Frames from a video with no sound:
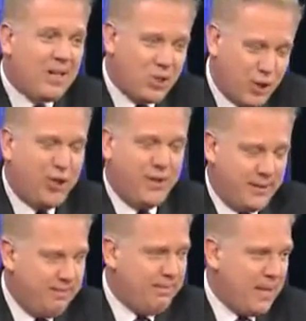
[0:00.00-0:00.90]
It
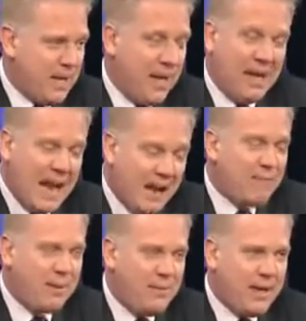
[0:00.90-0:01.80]
should. And
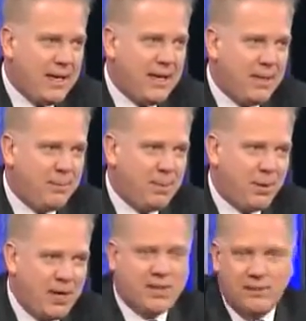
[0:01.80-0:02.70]
everybody in the
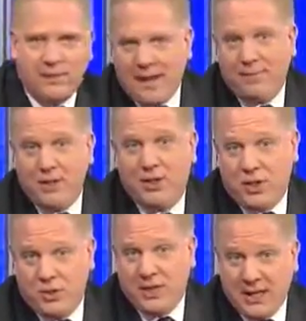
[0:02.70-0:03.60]
progressive left
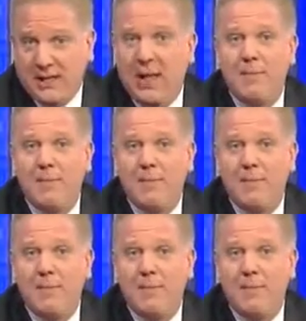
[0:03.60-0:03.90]
is using it.